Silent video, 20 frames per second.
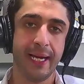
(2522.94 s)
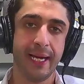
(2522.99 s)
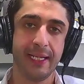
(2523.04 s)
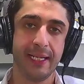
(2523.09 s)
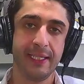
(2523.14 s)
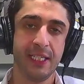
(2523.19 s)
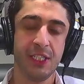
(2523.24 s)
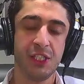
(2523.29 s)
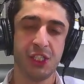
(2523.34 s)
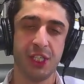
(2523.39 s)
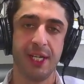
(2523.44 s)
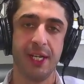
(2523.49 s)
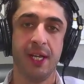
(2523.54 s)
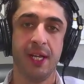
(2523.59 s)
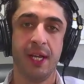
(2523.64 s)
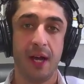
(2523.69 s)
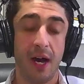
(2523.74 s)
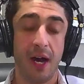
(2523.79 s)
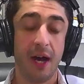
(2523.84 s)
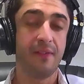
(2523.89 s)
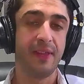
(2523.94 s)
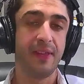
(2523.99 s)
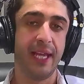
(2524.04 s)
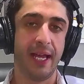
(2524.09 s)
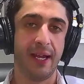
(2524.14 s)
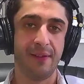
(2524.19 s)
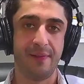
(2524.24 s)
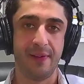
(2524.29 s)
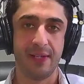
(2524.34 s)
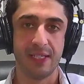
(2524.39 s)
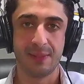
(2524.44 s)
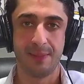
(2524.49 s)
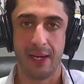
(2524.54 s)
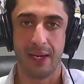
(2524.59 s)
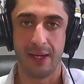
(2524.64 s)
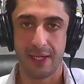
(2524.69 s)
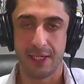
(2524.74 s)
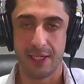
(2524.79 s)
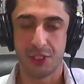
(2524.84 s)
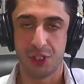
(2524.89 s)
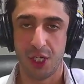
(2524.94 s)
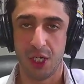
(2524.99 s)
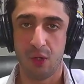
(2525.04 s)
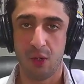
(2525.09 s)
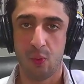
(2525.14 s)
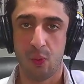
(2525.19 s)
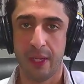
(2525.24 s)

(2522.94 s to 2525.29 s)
10 edition of the NFL Spotlight Show.